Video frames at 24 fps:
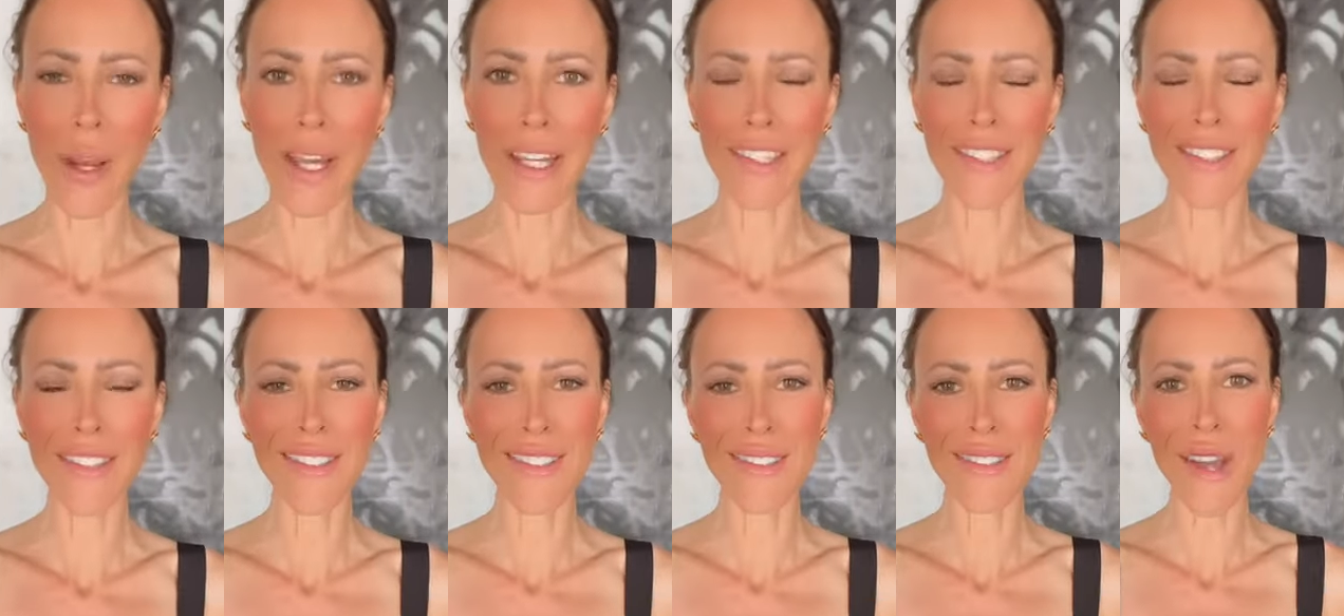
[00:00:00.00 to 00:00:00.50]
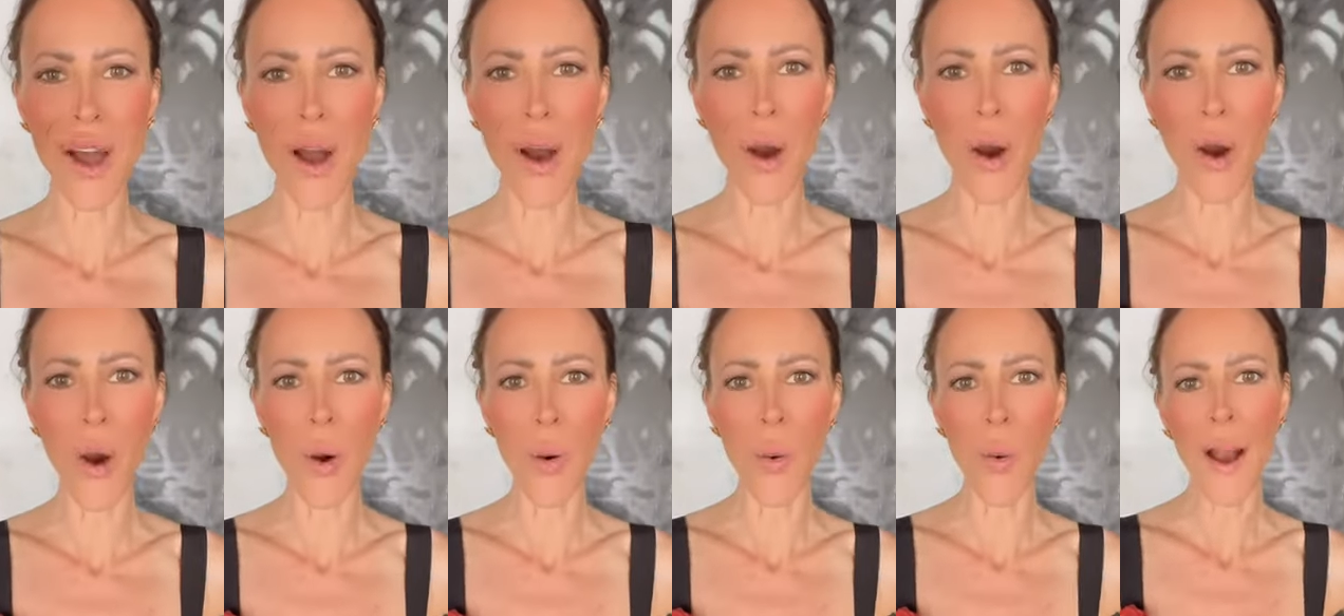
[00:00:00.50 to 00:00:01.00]
And
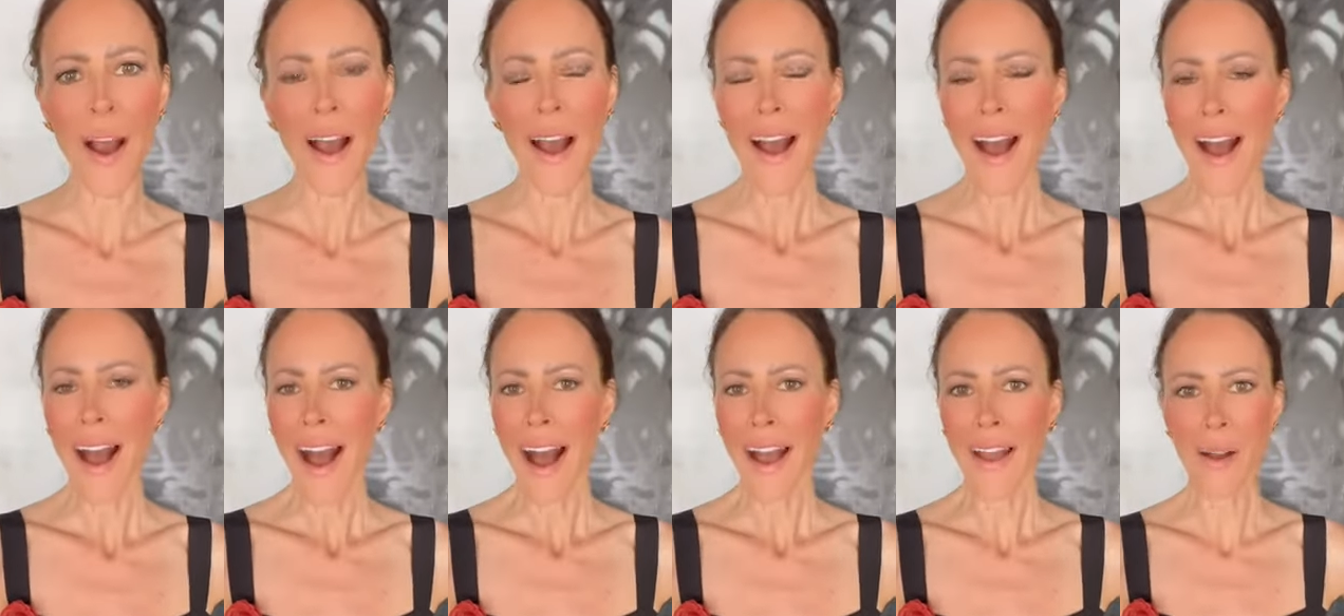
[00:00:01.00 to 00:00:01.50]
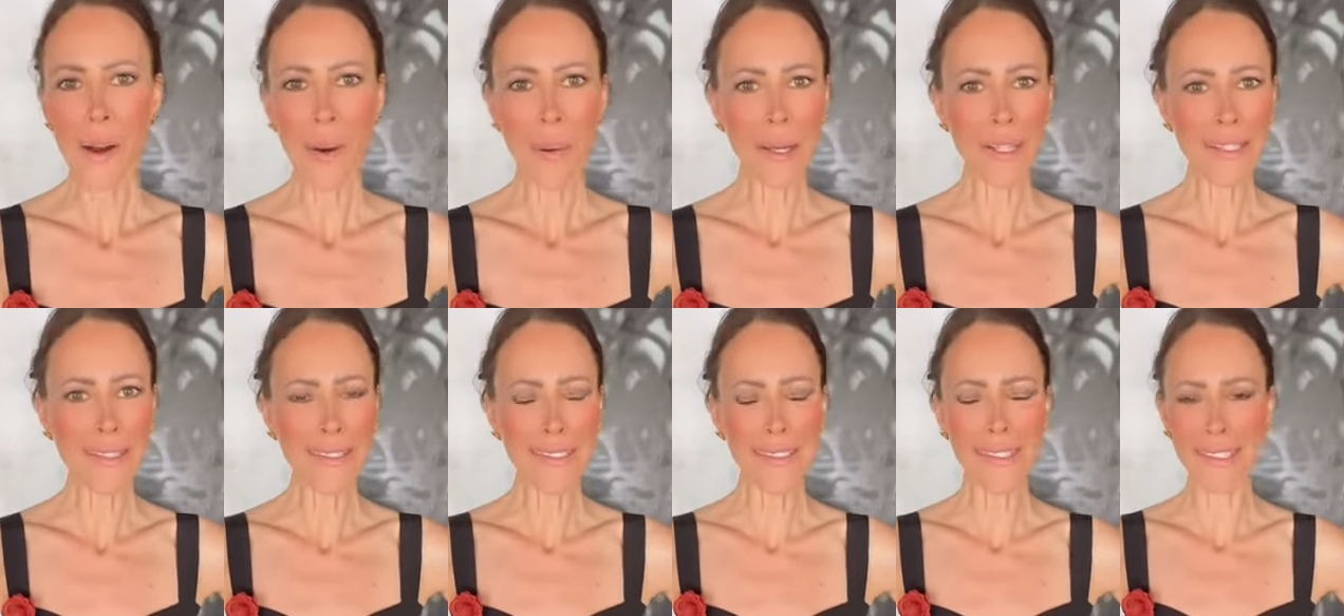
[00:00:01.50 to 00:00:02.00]
so I
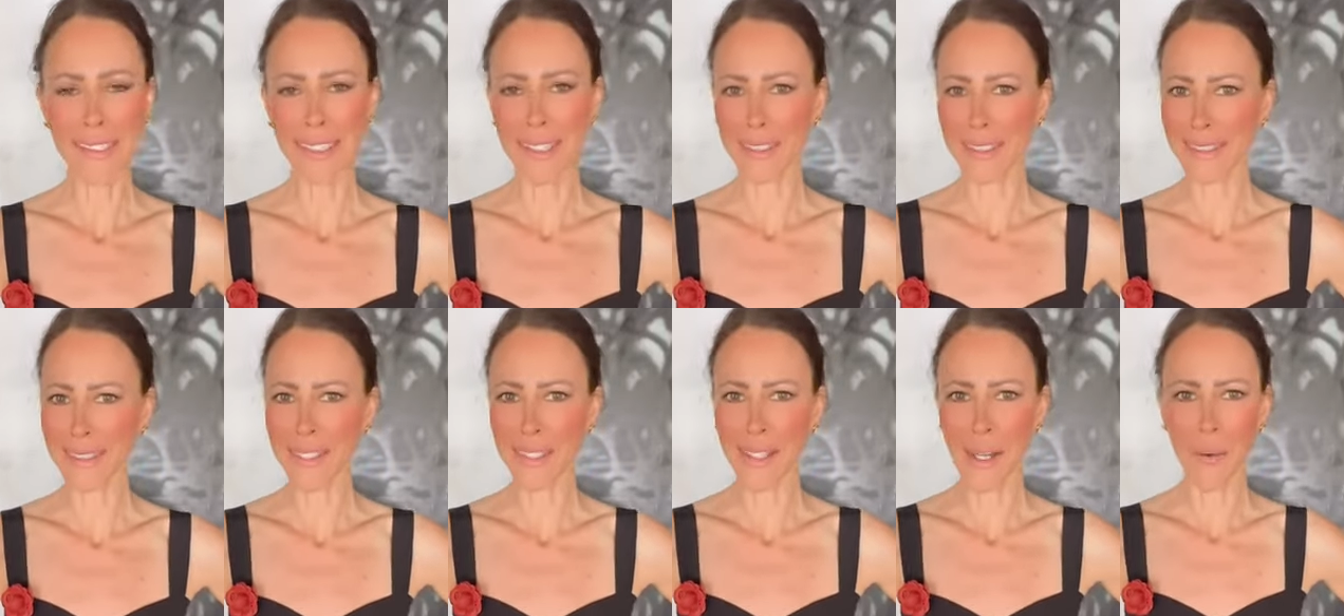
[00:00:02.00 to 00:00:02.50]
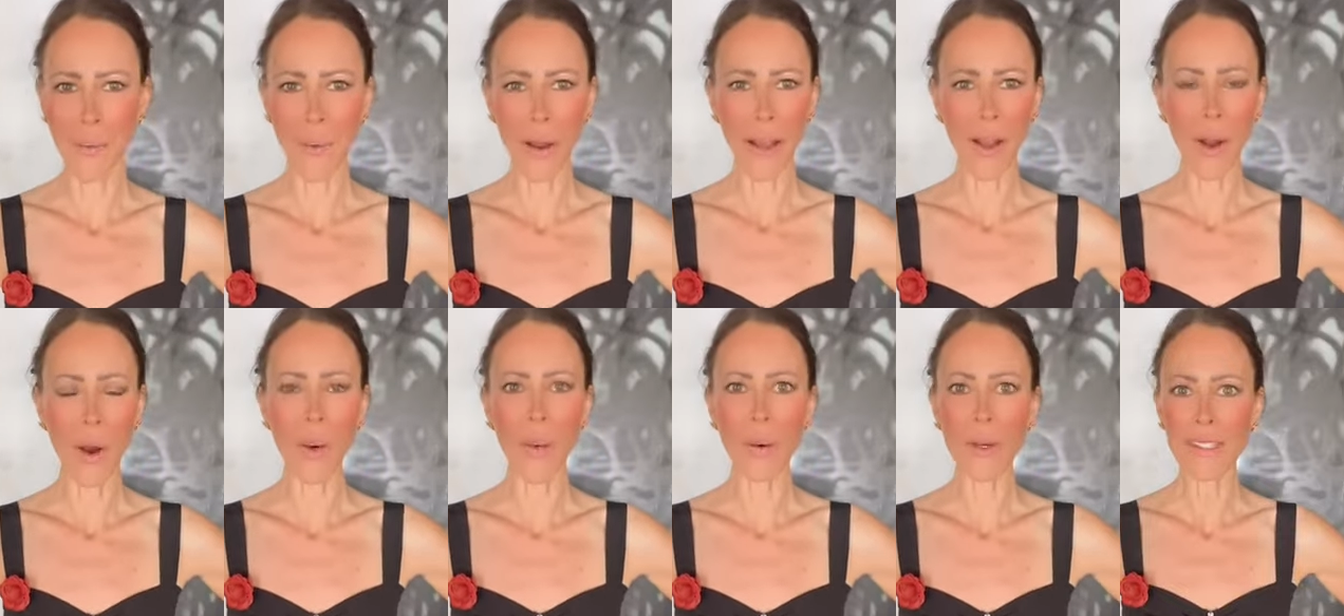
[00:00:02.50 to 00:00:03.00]
always
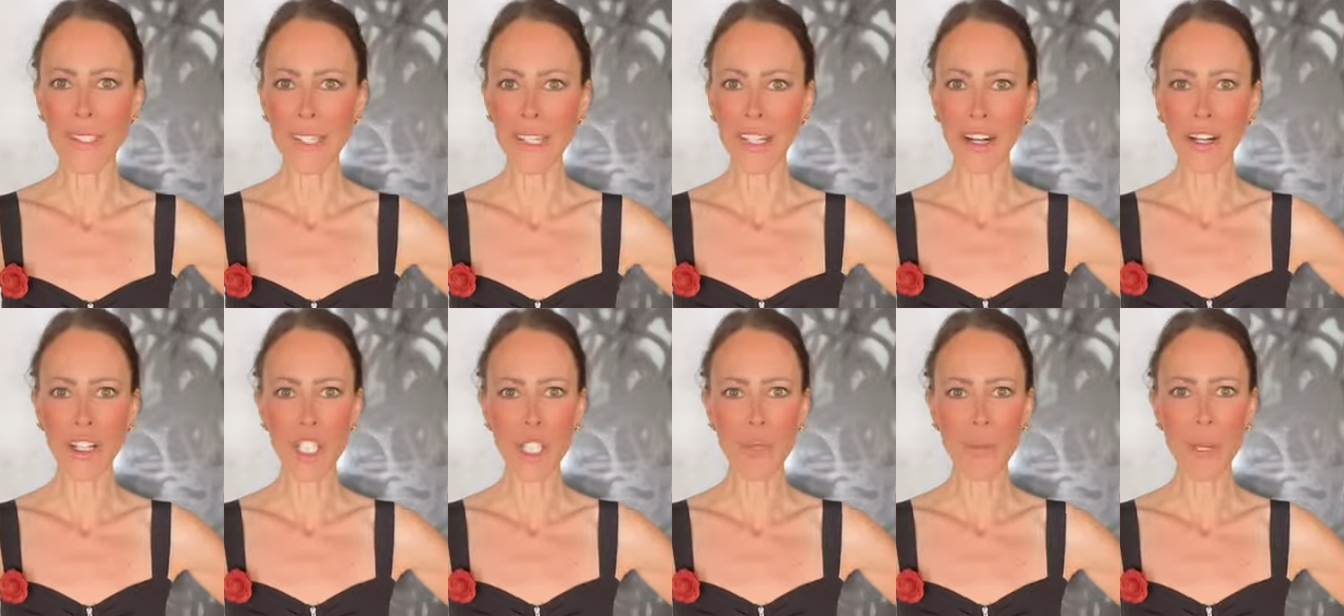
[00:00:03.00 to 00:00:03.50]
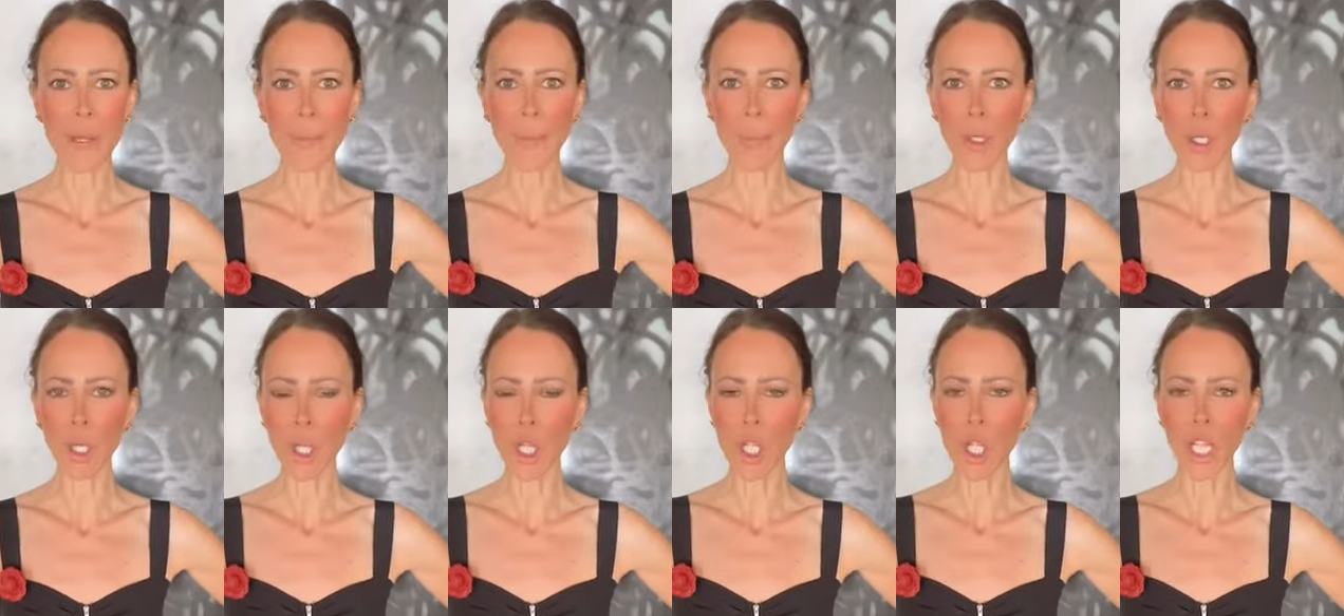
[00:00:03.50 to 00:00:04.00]
encourage
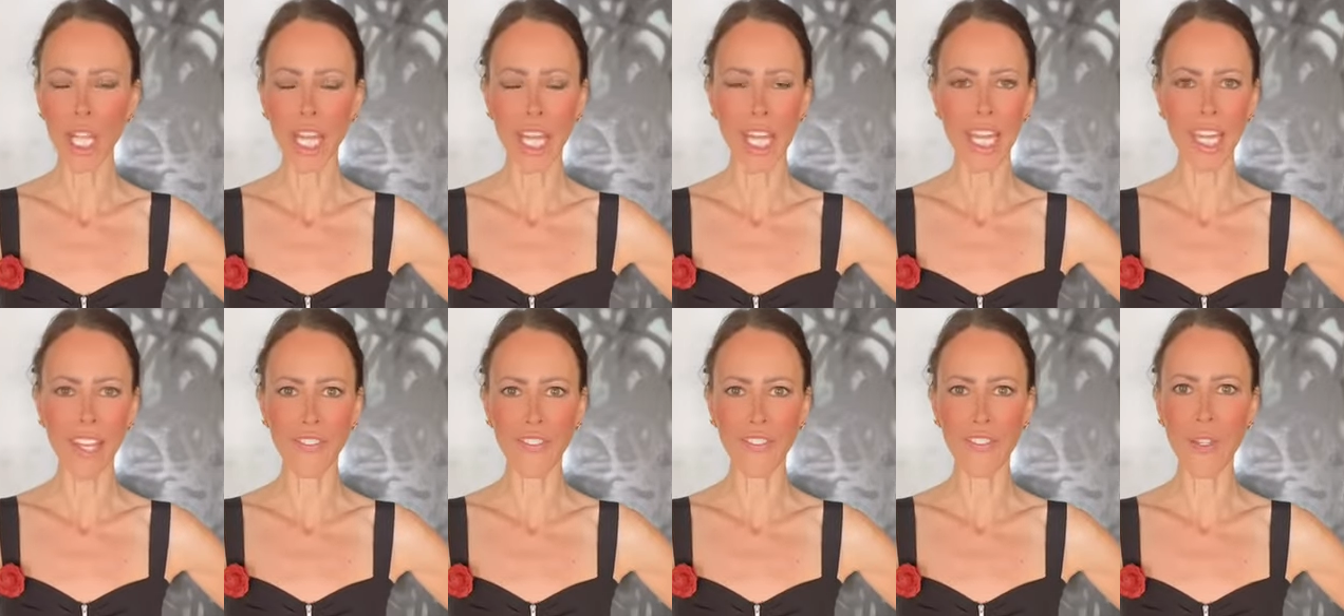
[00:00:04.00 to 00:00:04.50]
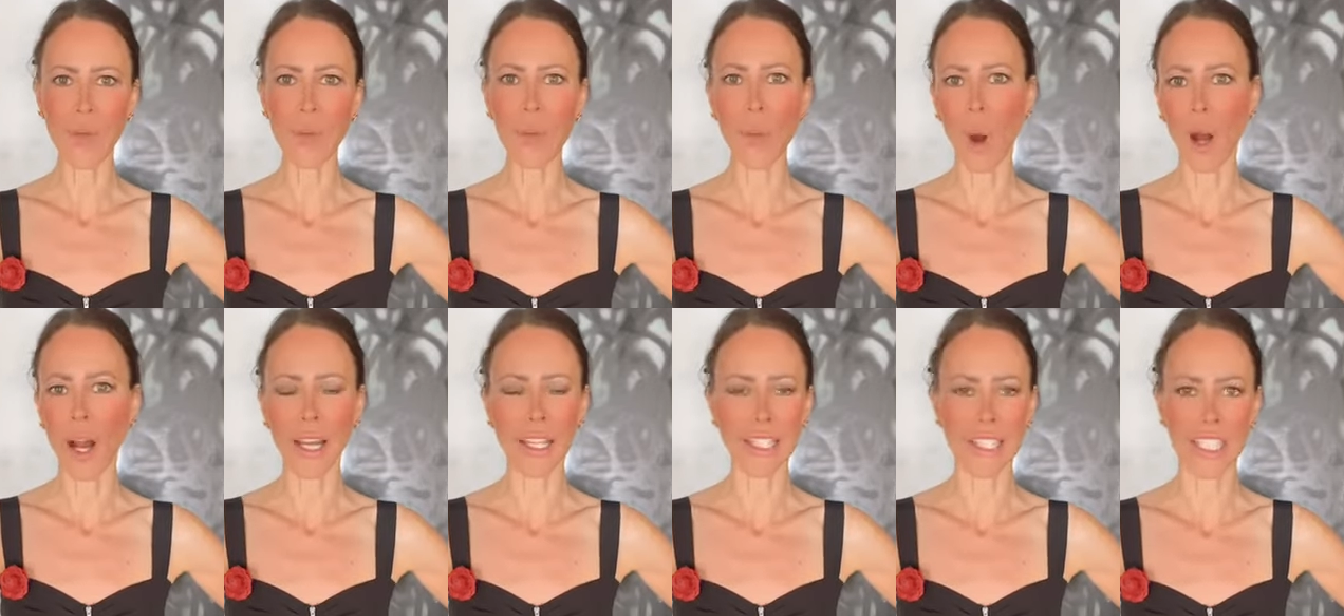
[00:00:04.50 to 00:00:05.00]
people, if you
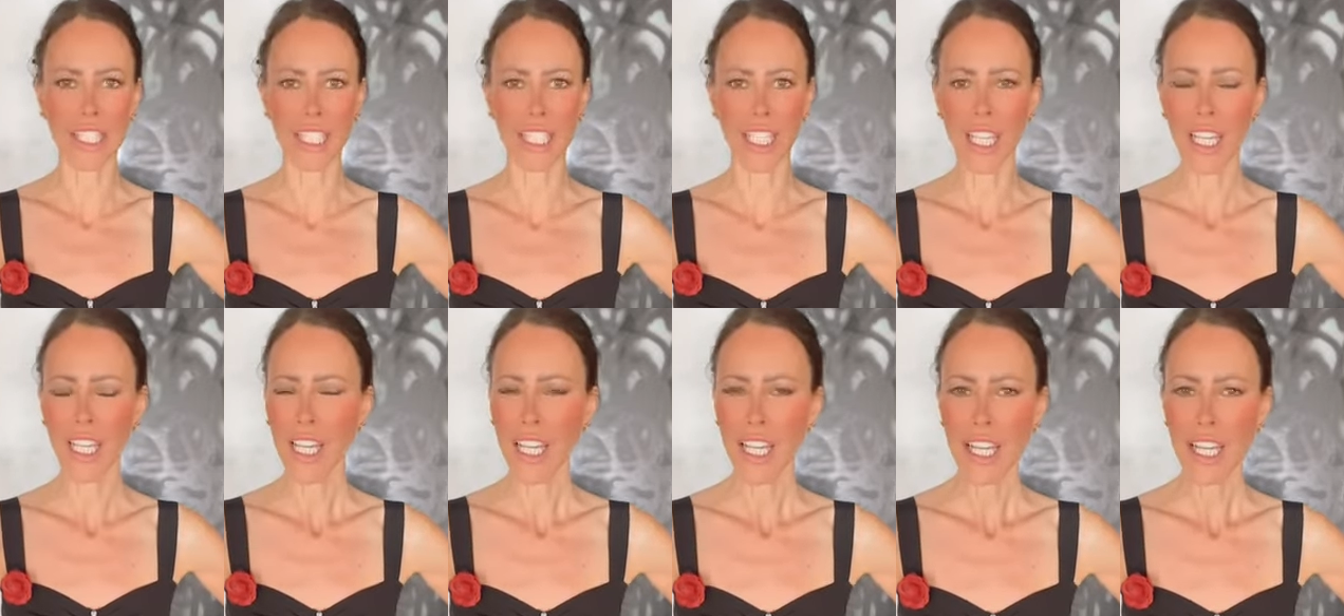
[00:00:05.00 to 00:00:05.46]
want